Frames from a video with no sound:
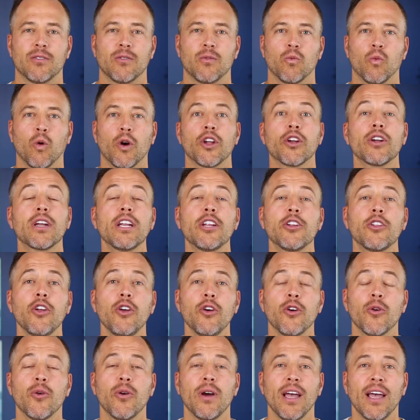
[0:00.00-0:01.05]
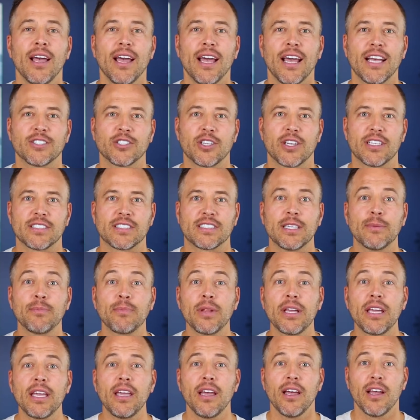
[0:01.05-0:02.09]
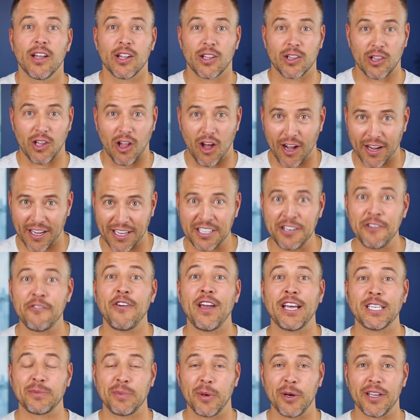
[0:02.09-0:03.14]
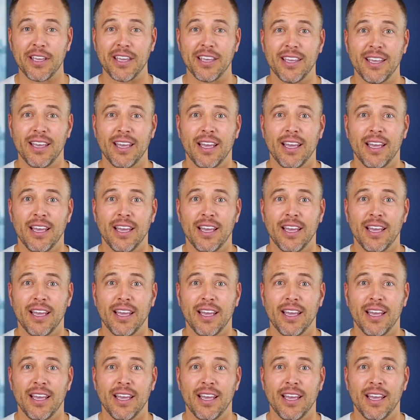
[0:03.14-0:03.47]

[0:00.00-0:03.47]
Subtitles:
What you're gonna do is you're gonna simply log into Facebook,